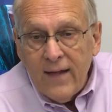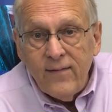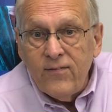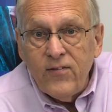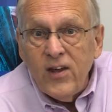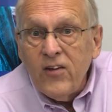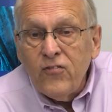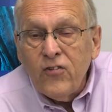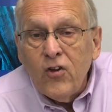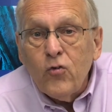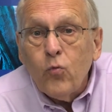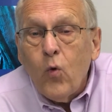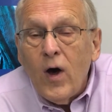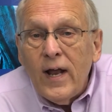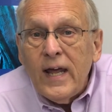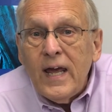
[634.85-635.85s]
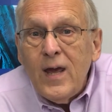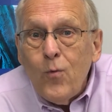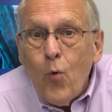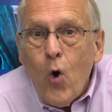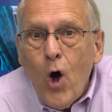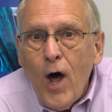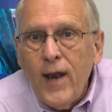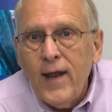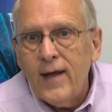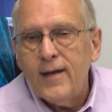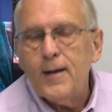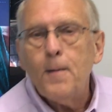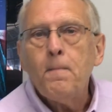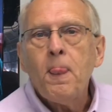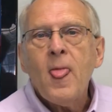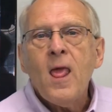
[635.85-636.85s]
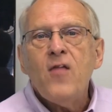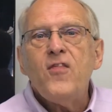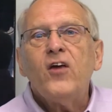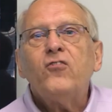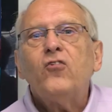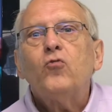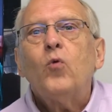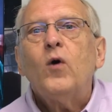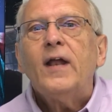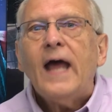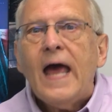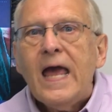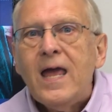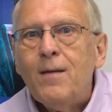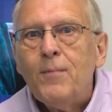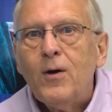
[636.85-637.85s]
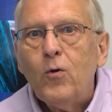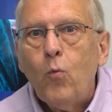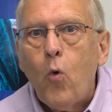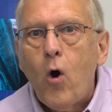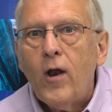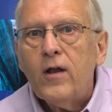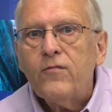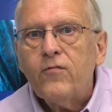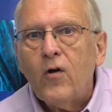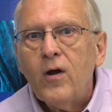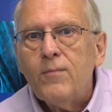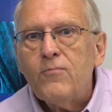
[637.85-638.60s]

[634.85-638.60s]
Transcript: This is what he wanted. This is what Haman wanted for